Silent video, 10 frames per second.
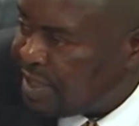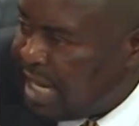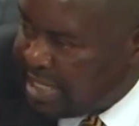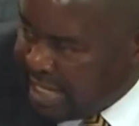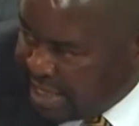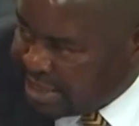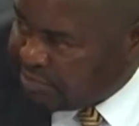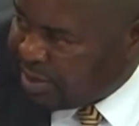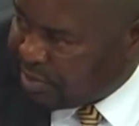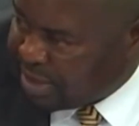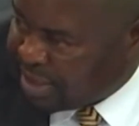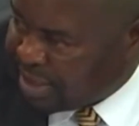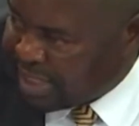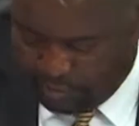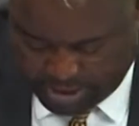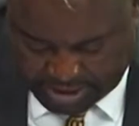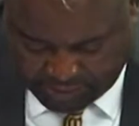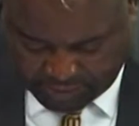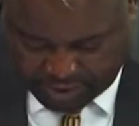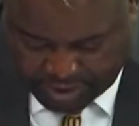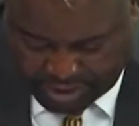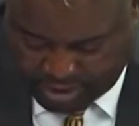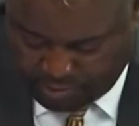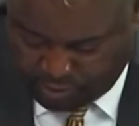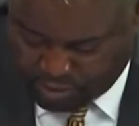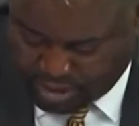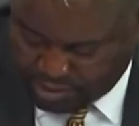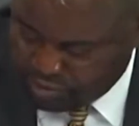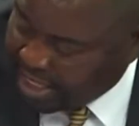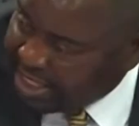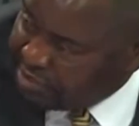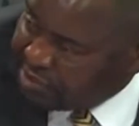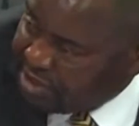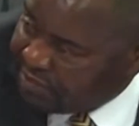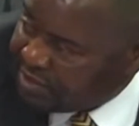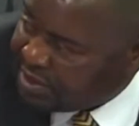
And us, we are not there. We're just following these reports. And you write yourselves.